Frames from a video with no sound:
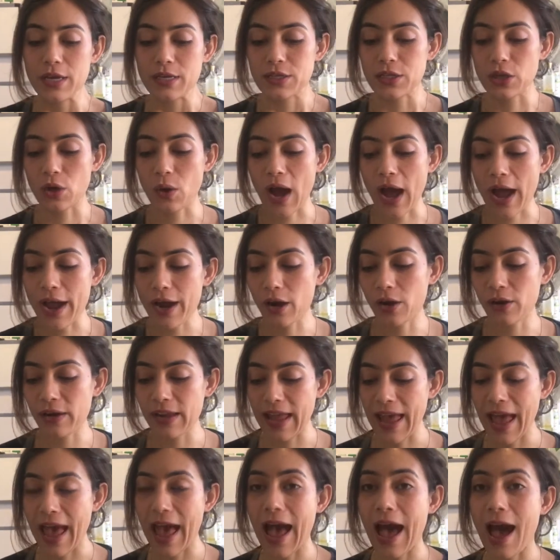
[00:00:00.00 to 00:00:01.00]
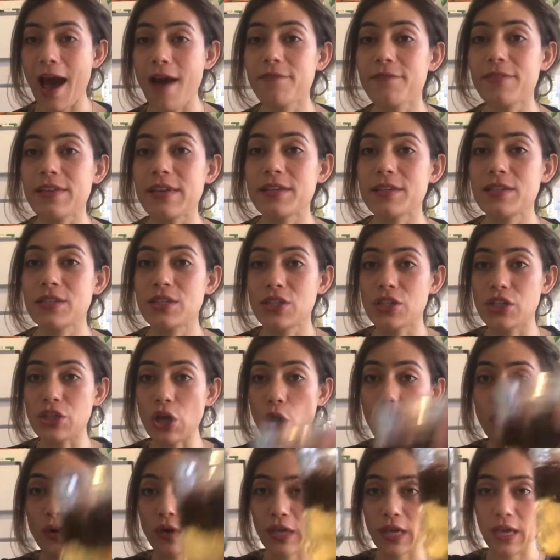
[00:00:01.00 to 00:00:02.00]
So I already have these
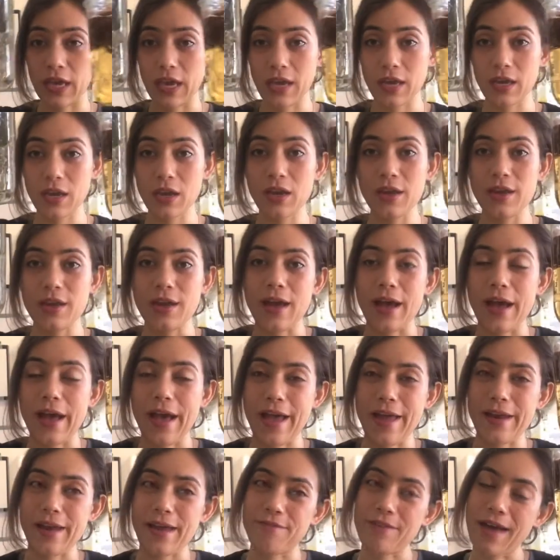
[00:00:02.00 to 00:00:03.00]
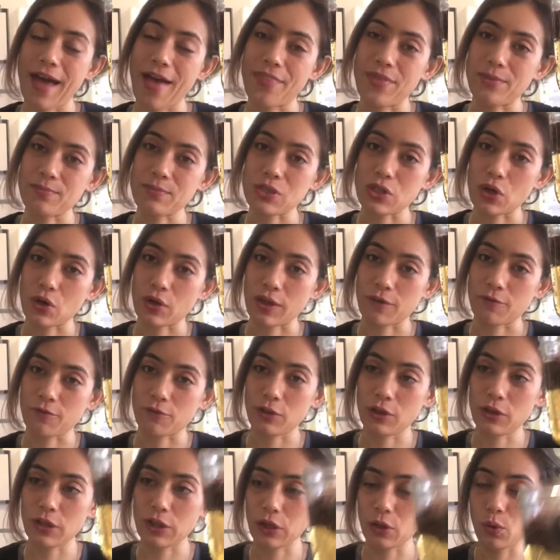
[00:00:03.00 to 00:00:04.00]
soaking, and I've had them soaking
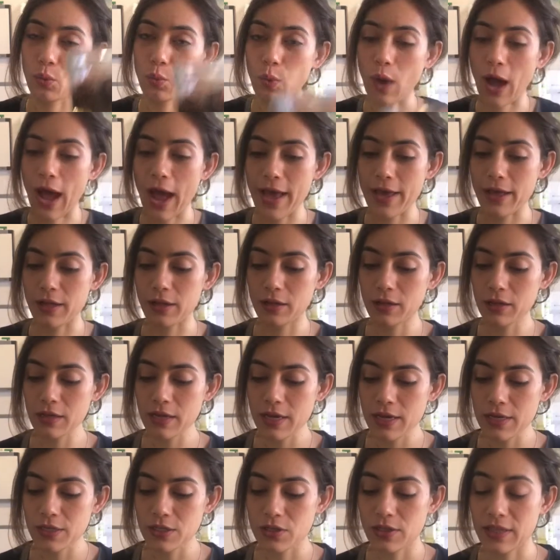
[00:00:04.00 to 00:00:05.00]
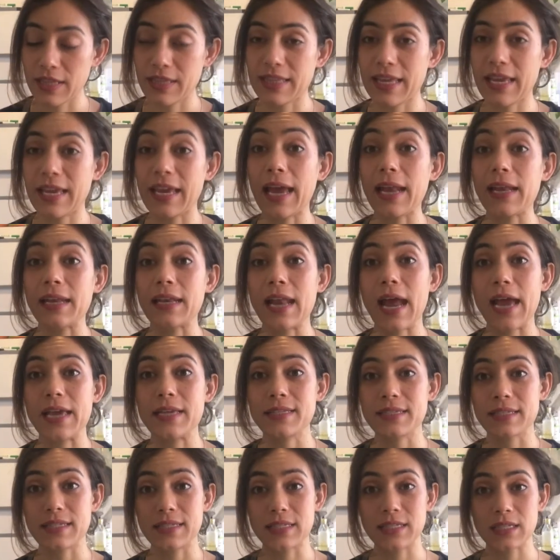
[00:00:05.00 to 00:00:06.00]
for a little while so that they get
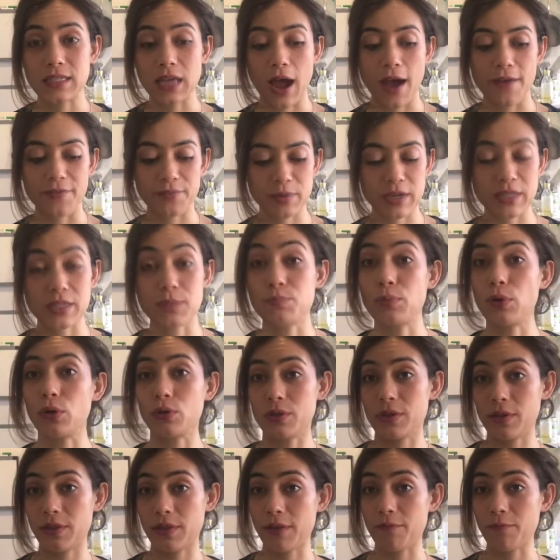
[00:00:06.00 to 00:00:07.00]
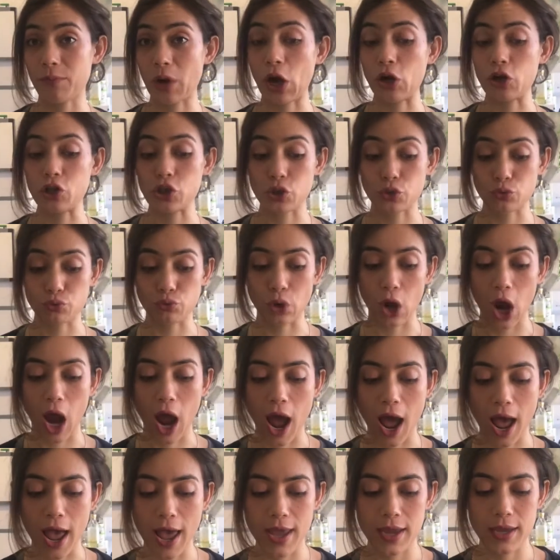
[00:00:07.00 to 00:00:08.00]
nice and soft because both of them are
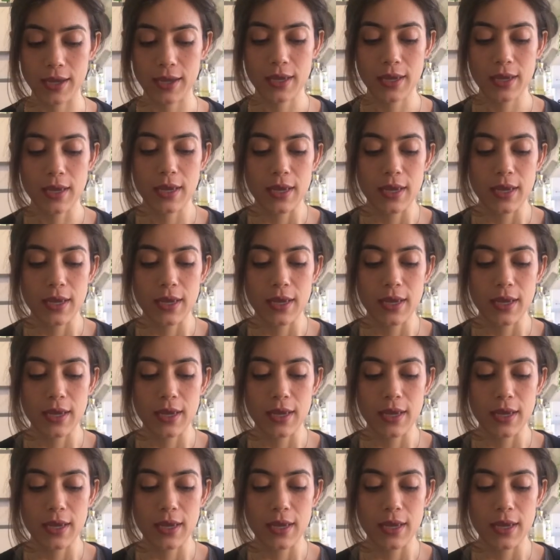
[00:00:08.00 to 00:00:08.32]
dry.